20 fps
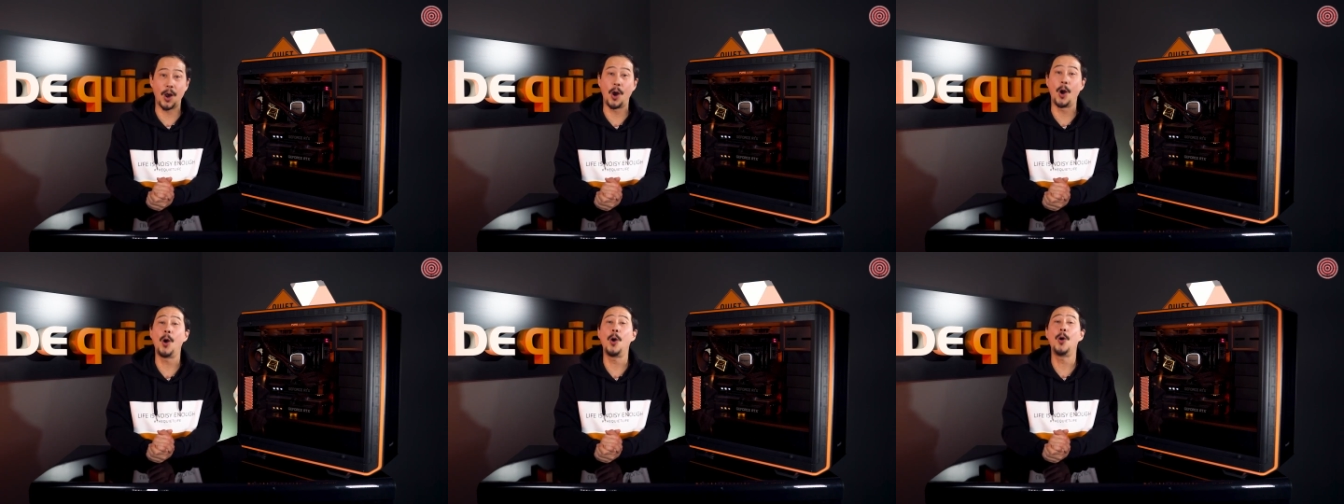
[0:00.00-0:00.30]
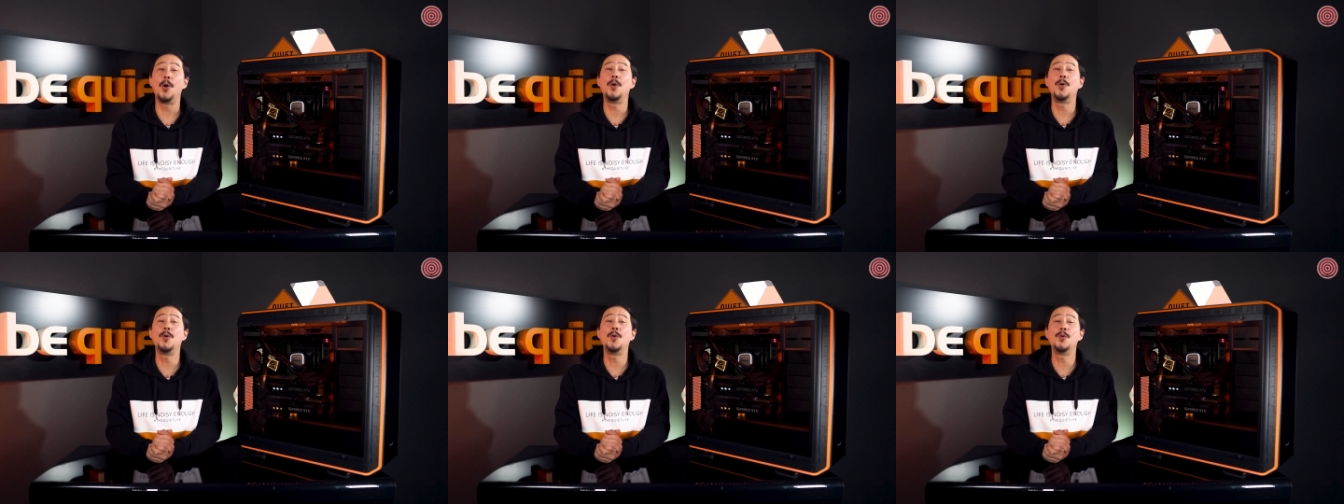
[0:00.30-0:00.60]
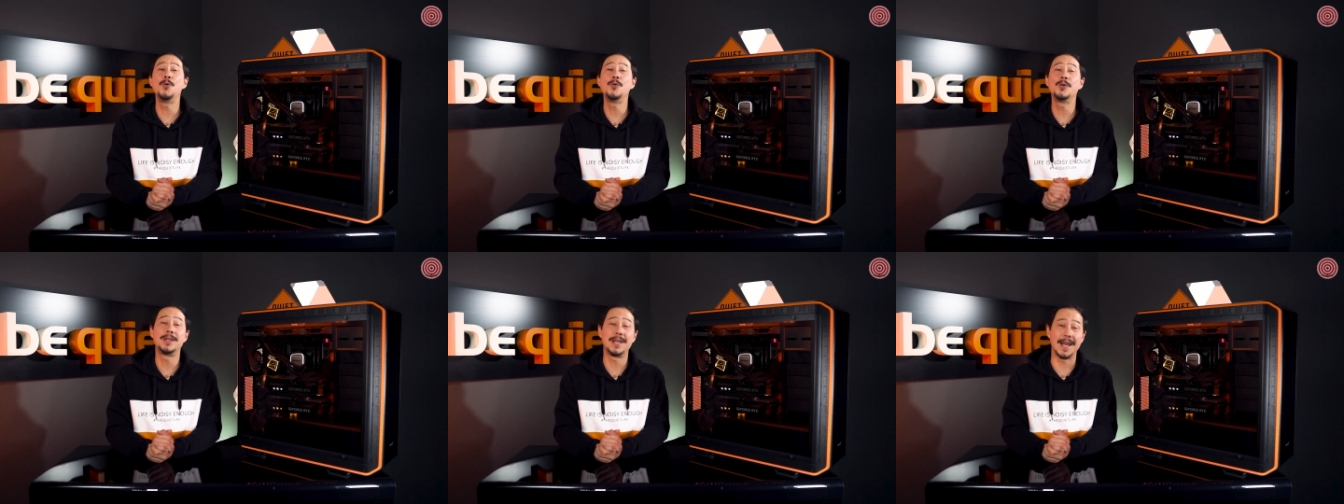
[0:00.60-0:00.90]

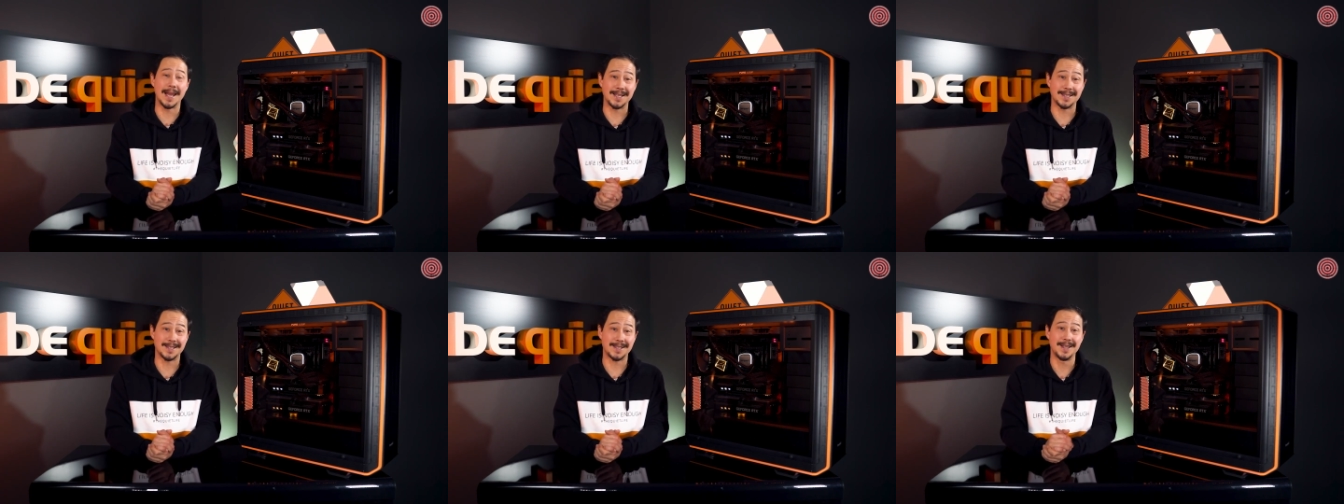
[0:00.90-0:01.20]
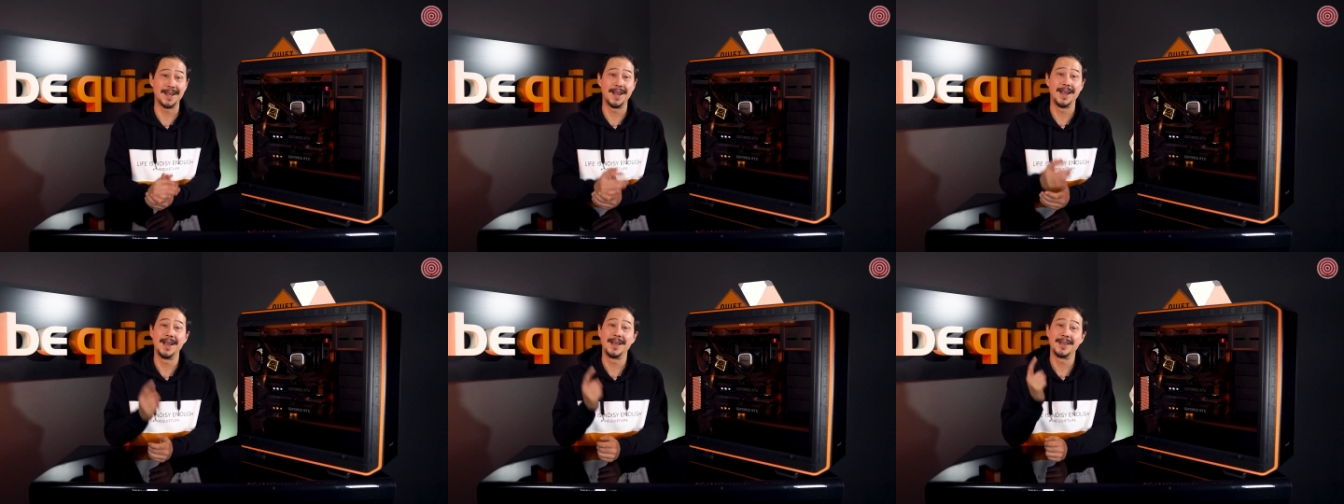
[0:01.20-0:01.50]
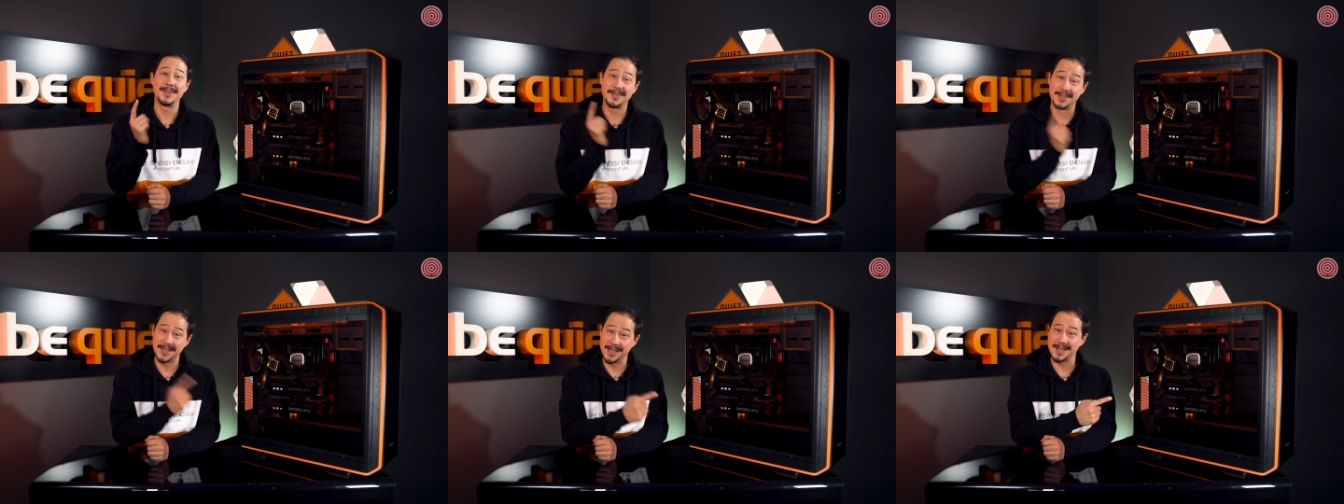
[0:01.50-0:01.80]
Oh yes,
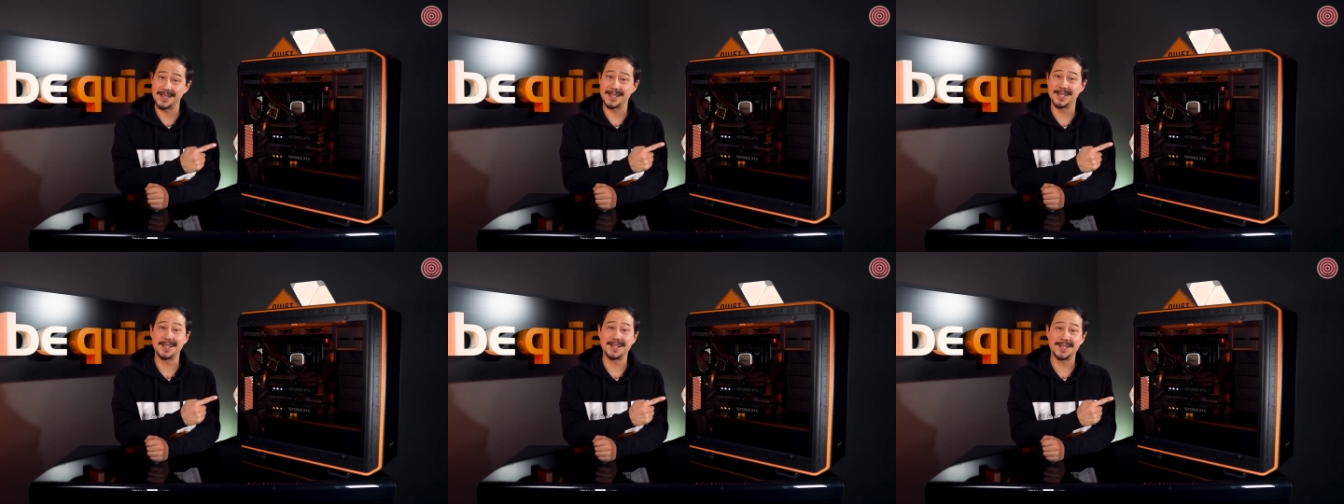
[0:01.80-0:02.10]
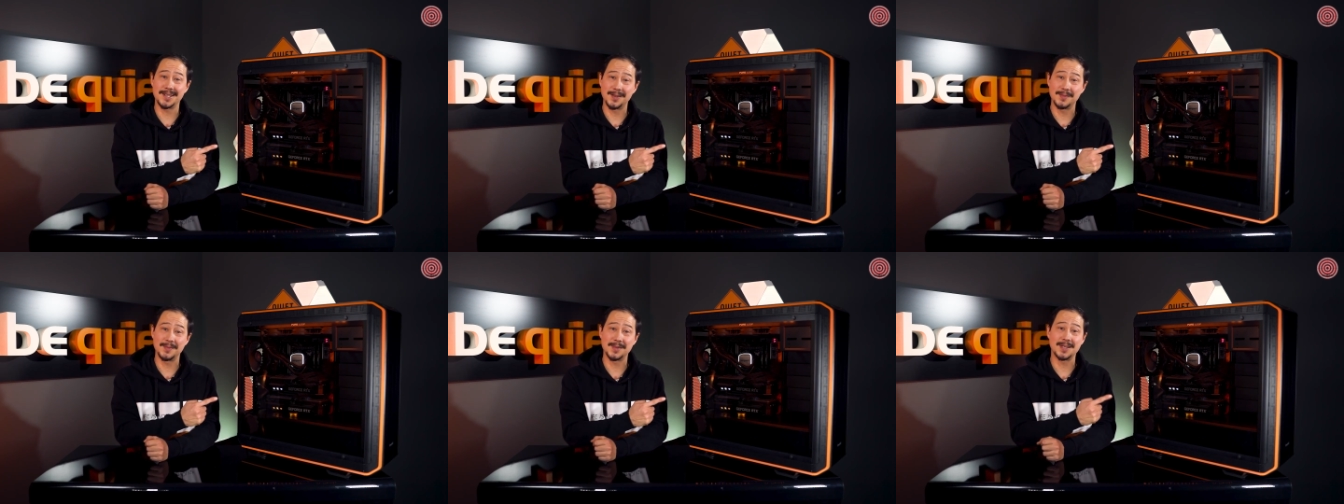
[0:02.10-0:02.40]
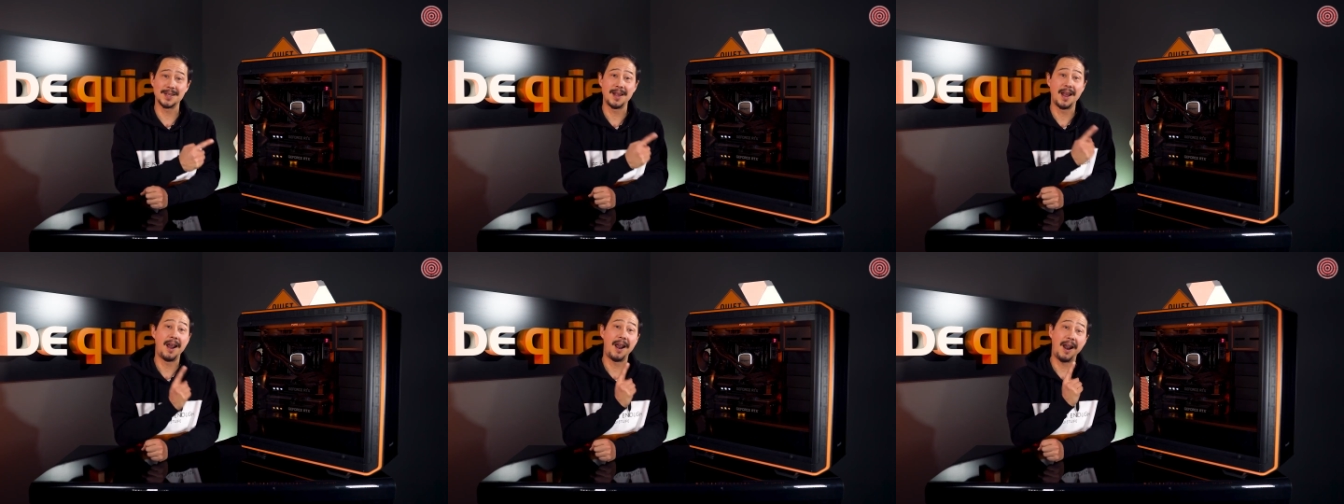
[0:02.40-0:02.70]
these
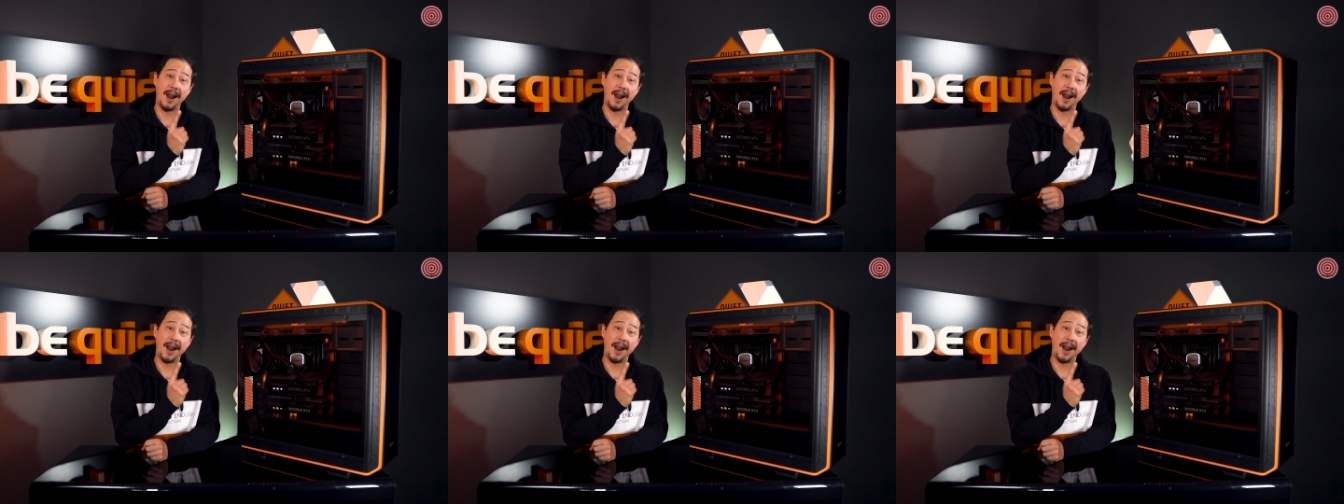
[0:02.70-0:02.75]
systems